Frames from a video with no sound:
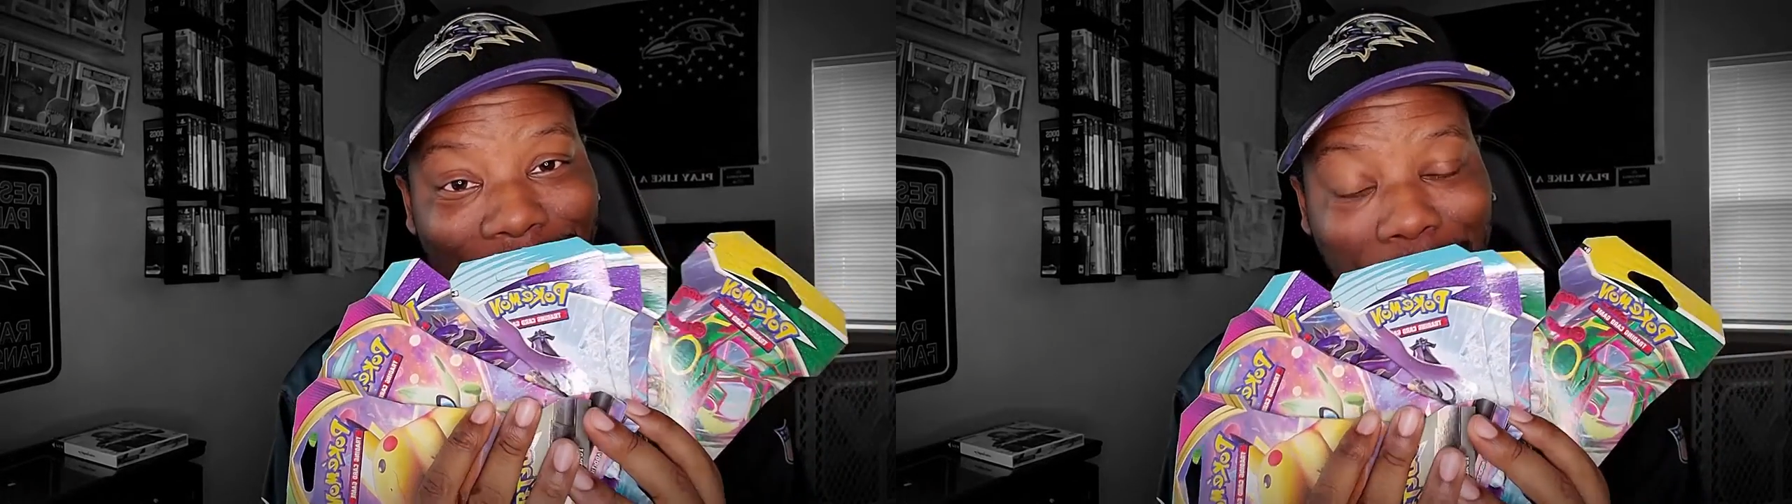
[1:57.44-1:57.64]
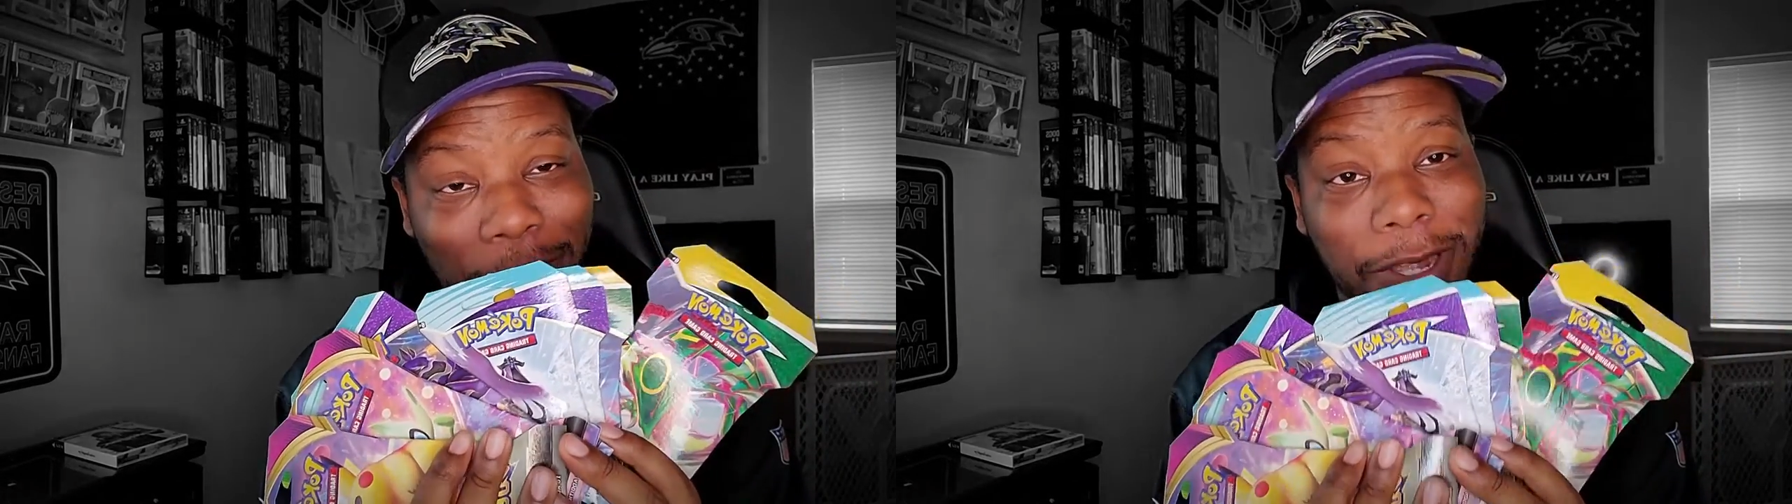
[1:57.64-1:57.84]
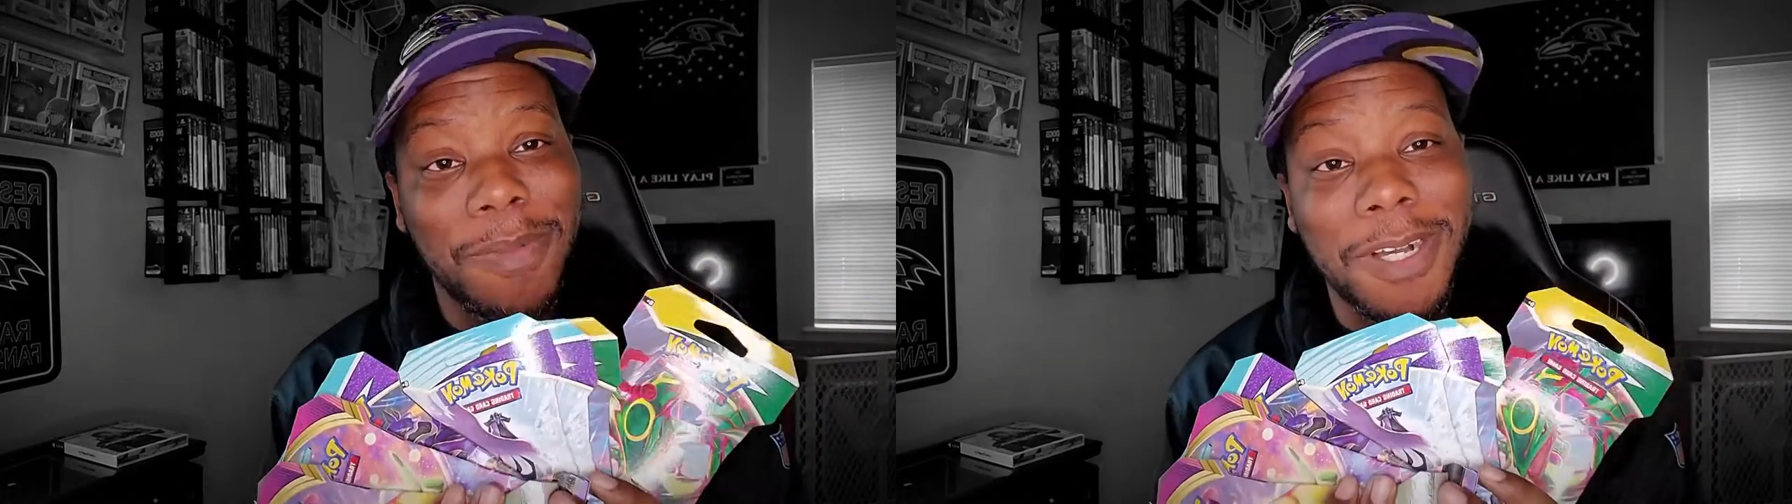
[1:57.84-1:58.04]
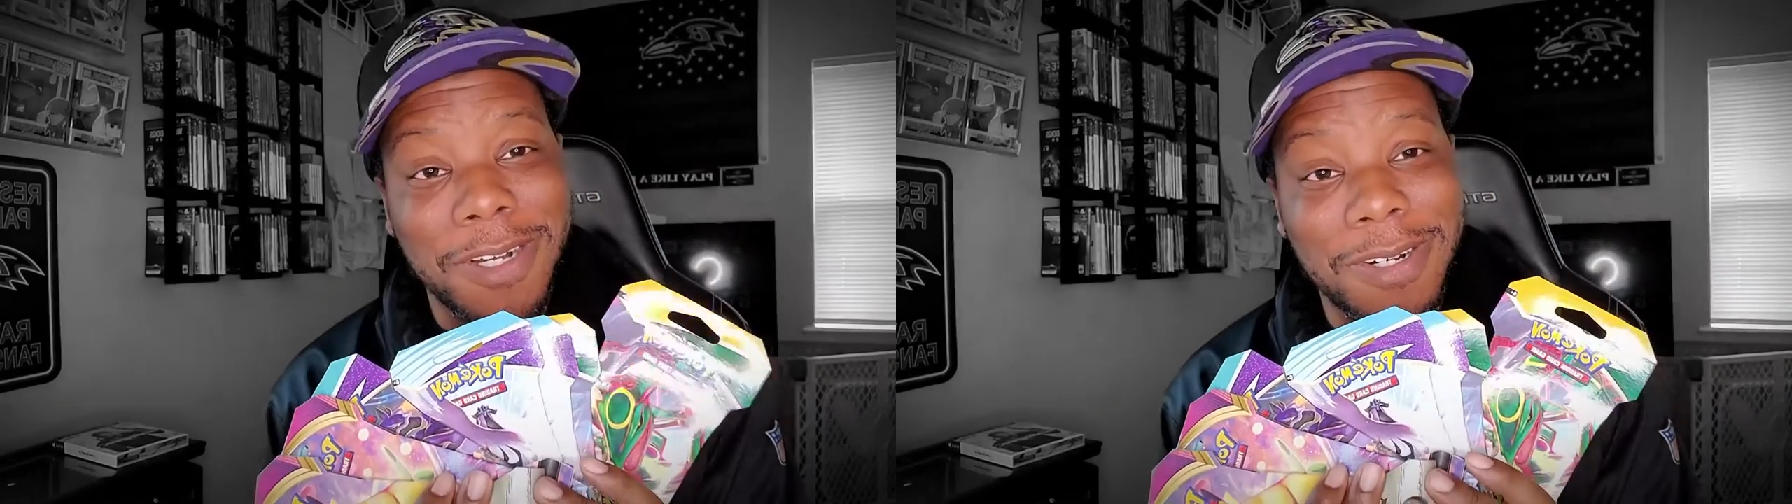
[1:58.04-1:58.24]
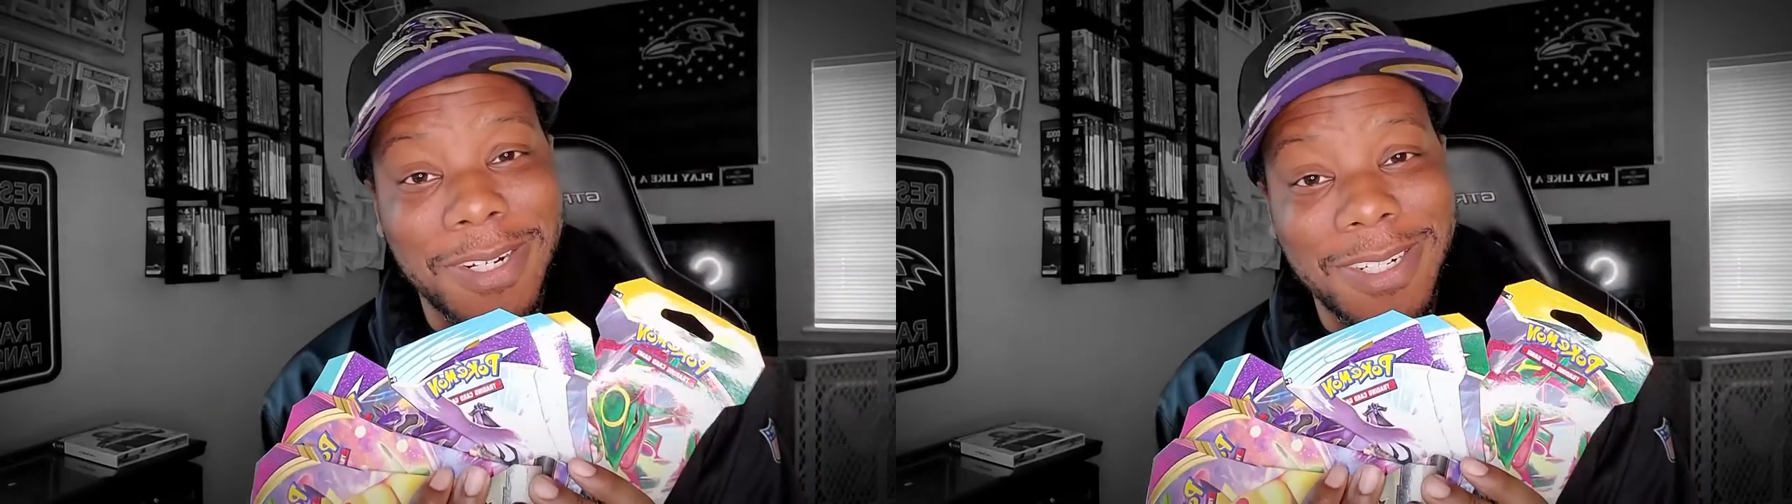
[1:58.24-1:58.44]
Pokemon
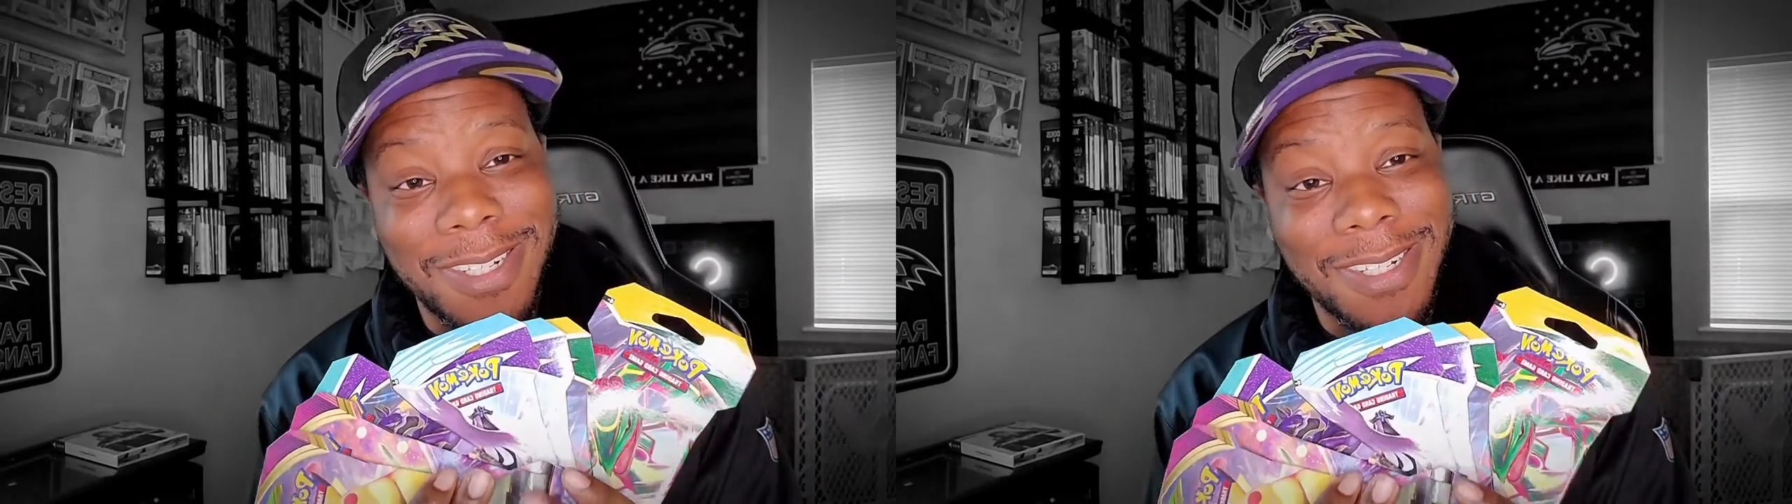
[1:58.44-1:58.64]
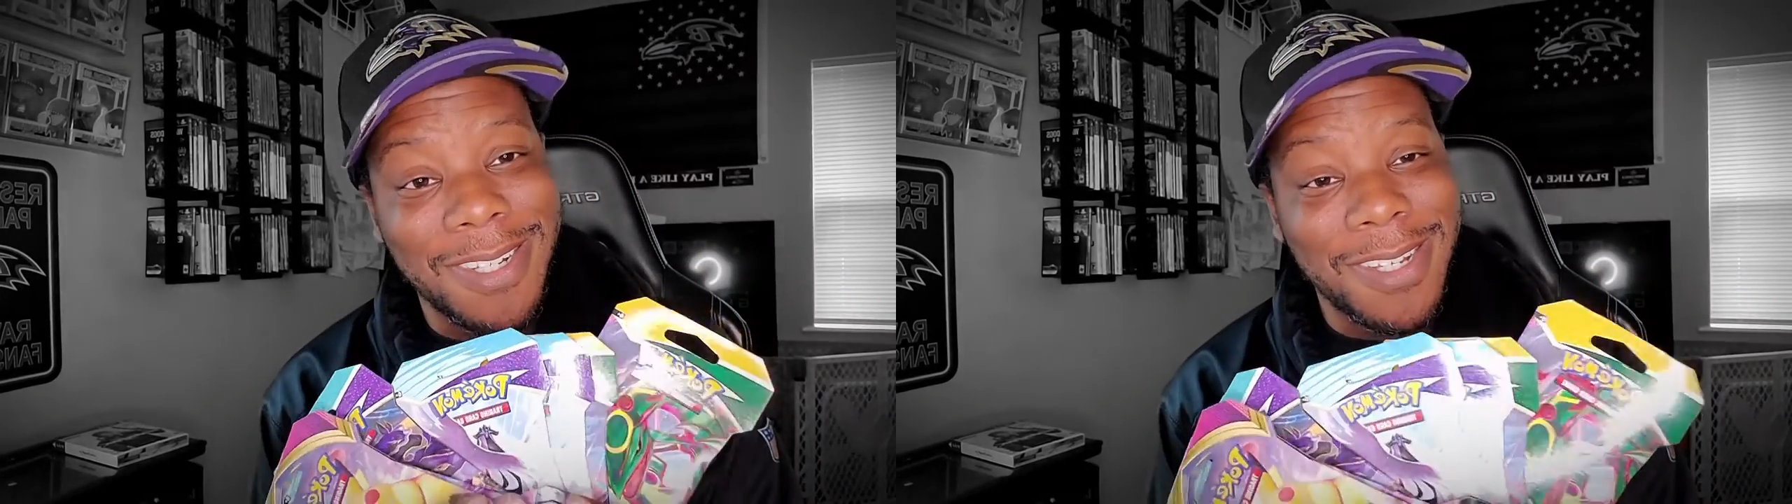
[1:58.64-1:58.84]
cards.